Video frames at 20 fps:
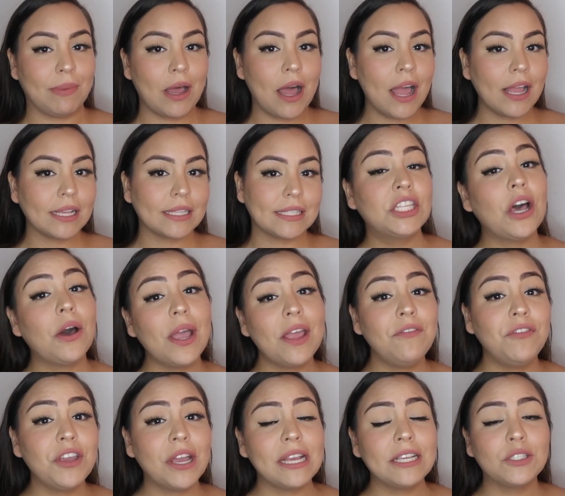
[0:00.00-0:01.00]
box. So
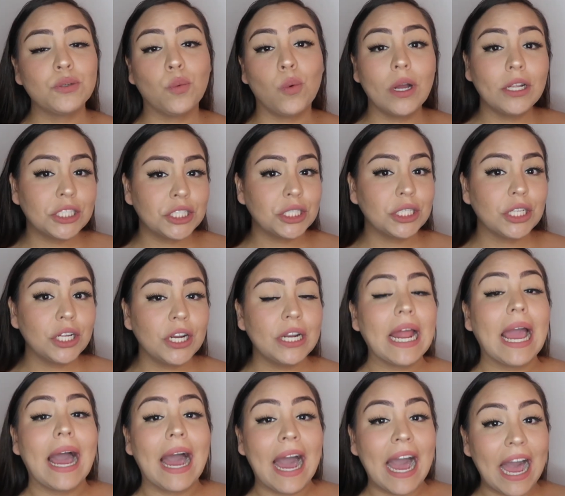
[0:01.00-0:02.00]
if you guys want to
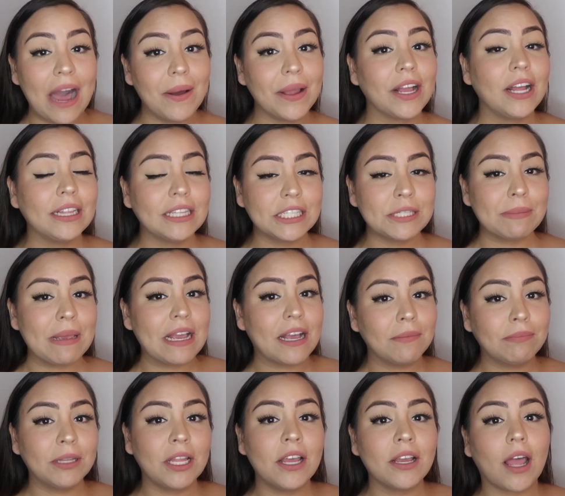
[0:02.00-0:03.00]
learn how I got this
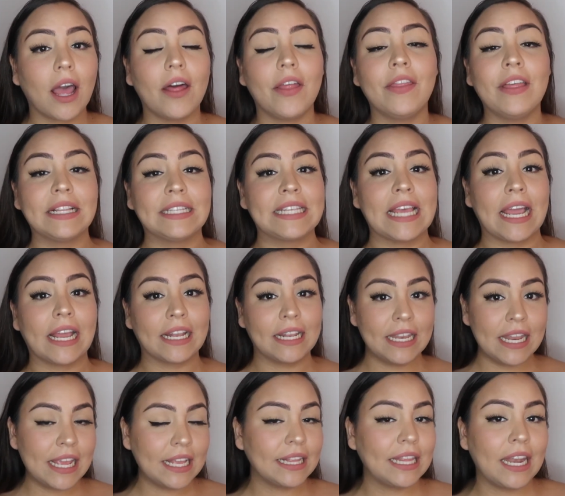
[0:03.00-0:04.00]
makeup look, the
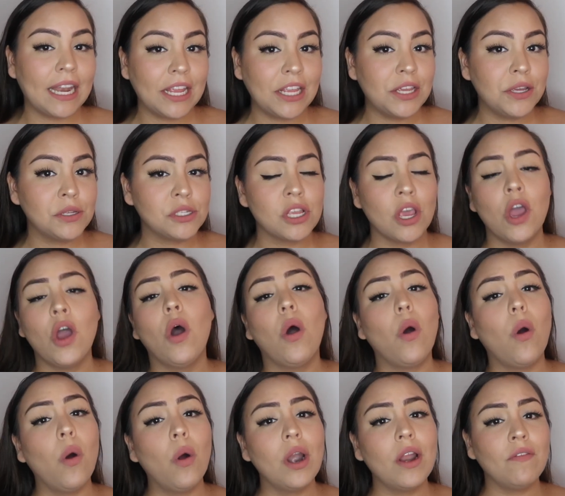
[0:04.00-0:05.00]
technique that I use,
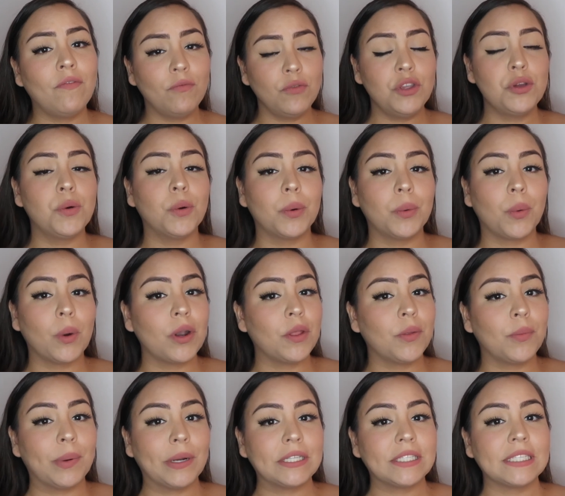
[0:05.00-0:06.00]
or if you were one
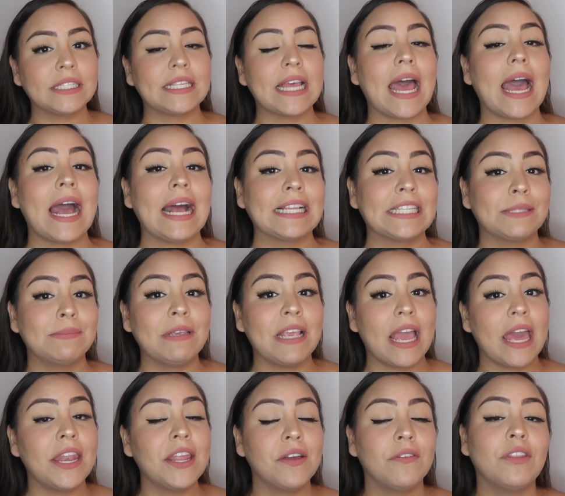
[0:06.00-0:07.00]
of the persons that asked
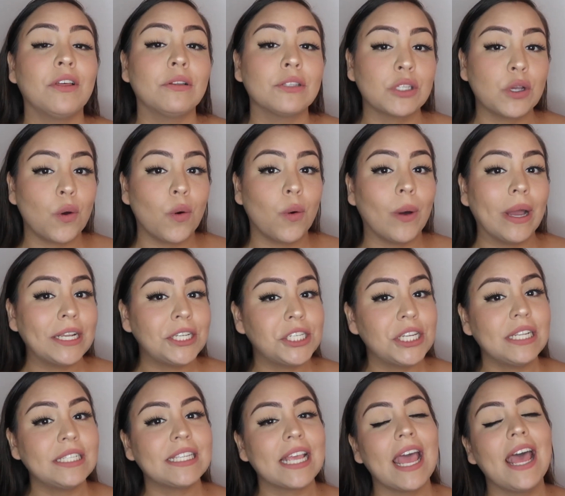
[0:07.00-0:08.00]
me any of those
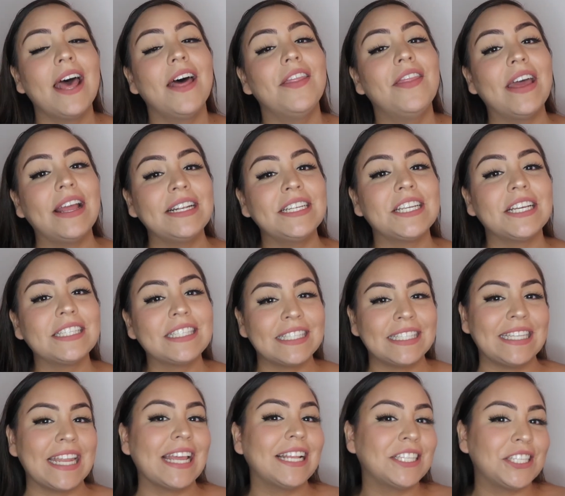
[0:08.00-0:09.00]
questions, then just
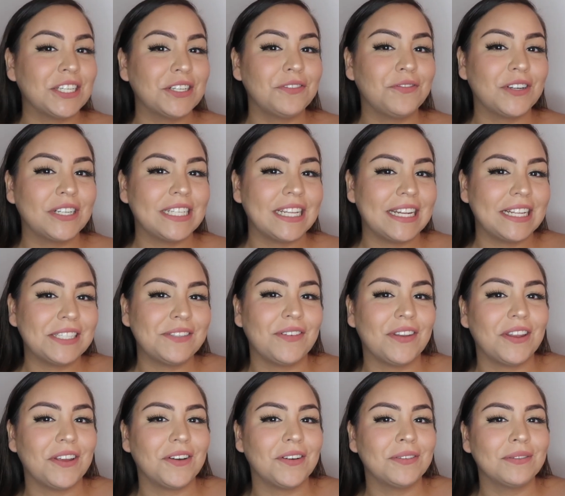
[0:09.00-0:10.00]
stay tuned for today's
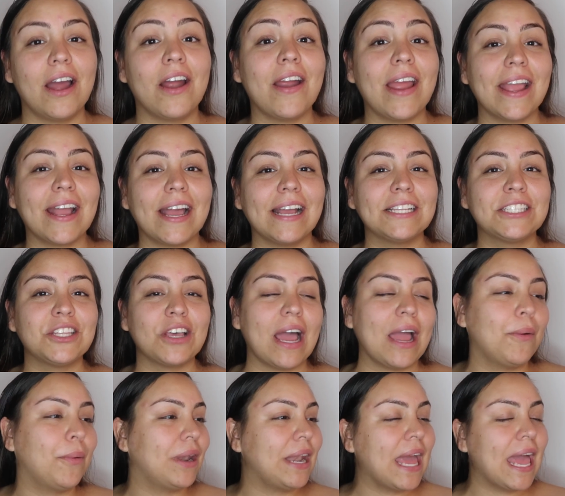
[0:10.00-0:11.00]
video. Alright guys, so
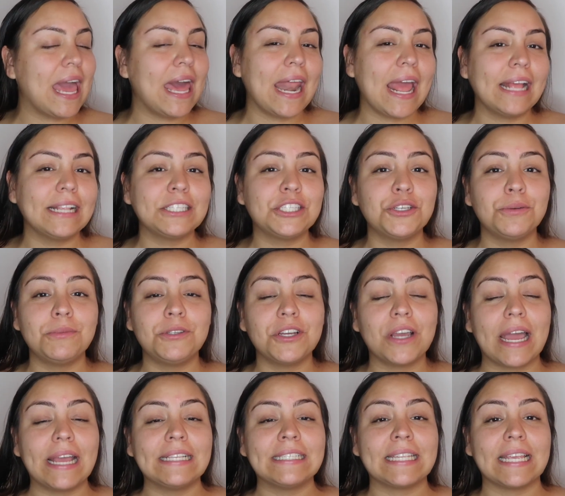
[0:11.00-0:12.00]
I went ahead and zoomed you
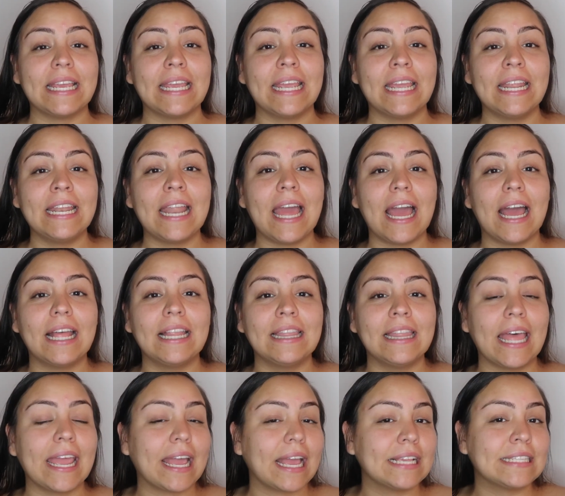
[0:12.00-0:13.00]
guys in.
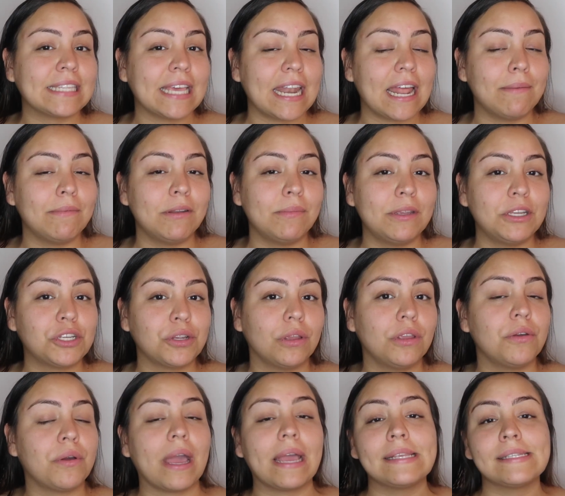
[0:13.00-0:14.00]
Like I said, I'm going to be showing
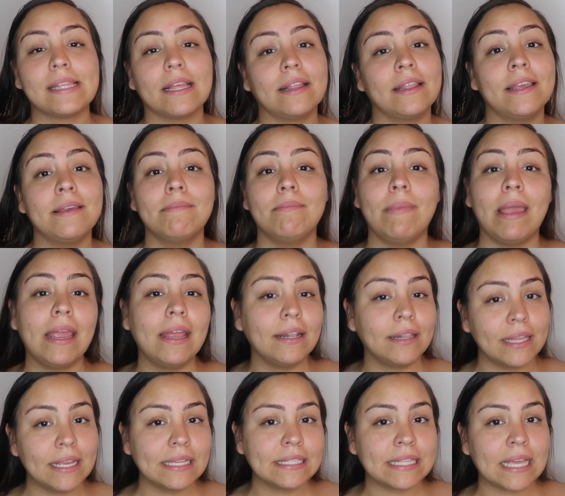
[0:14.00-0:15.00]
you guys the
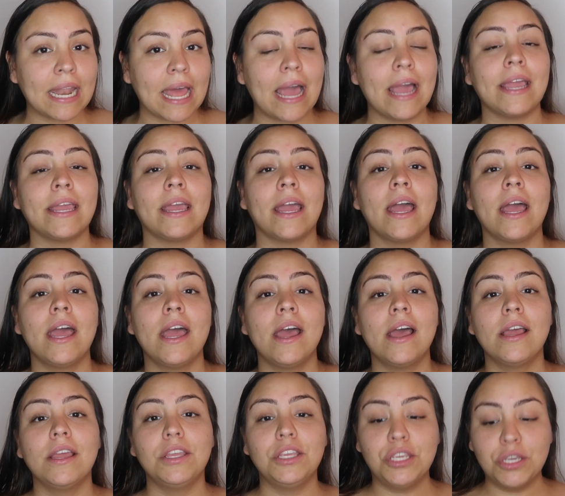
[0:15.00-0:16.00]
main things that I
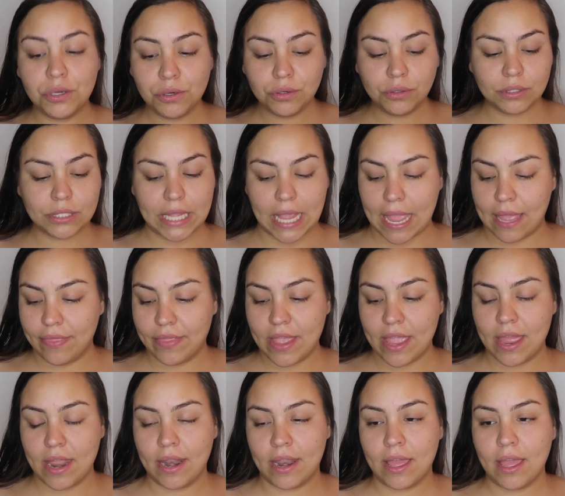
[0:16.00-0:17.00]
use, and
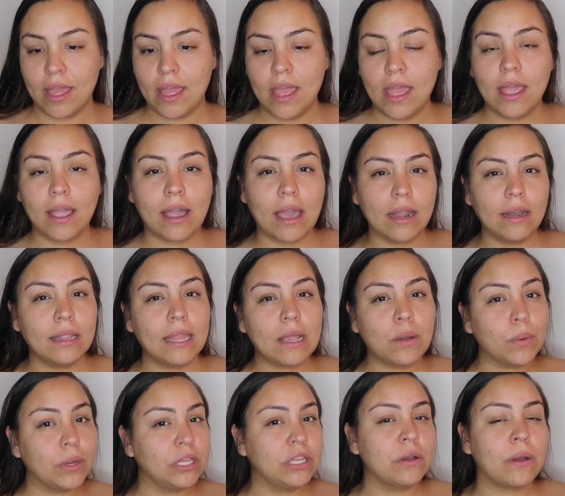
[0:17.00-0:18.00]
then kind of
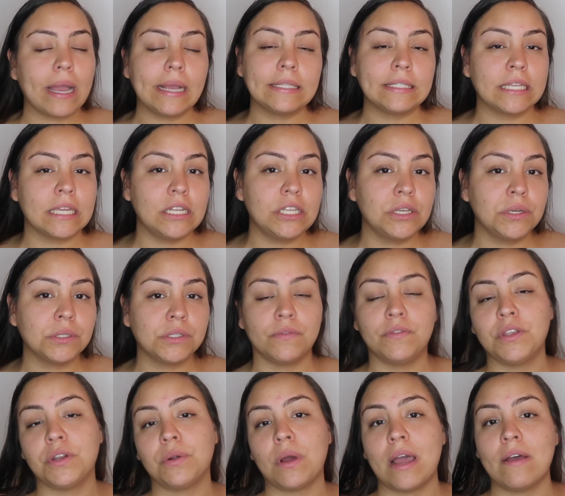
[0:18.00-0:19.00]
like what you guys can use if
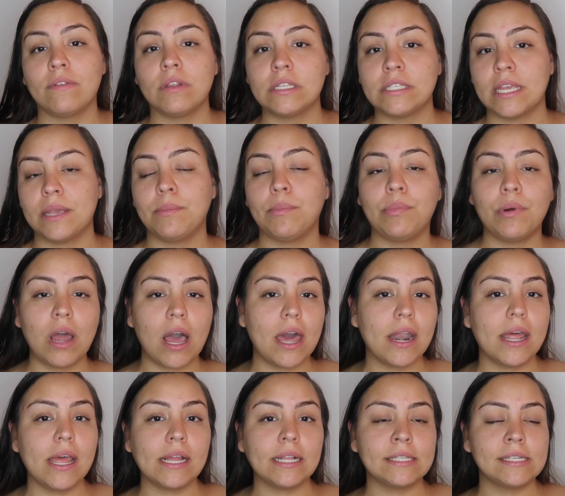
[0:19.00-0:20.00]
you don't have the same
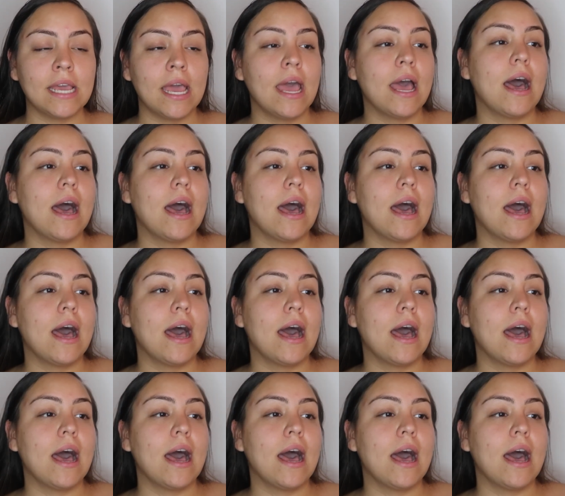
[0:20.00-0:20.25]
product.